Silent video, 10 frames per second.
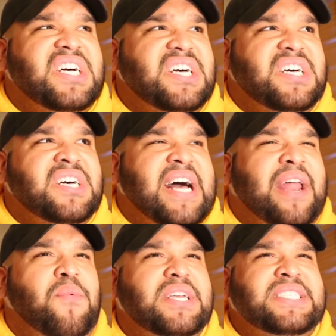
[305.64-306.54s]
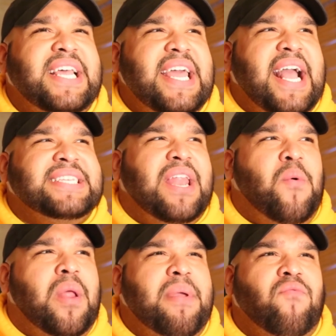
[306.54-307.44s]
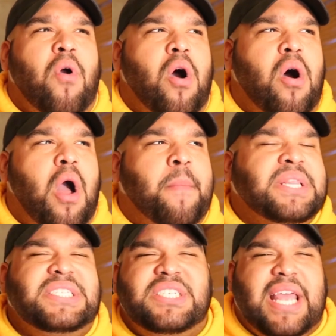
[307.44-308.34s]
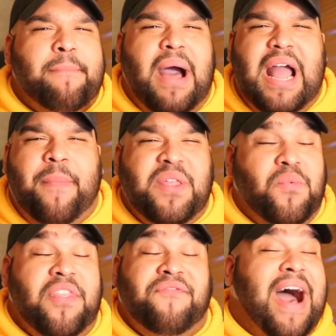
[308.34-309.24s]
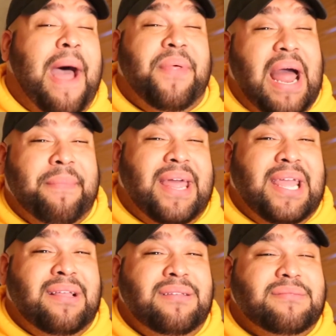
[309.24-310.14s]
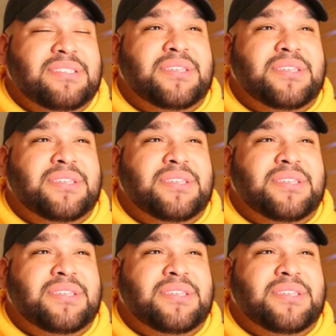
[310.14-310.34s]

I don't want to say it because I don't want to be wrong, but this is just like my opinion, the vibe that I'm getting.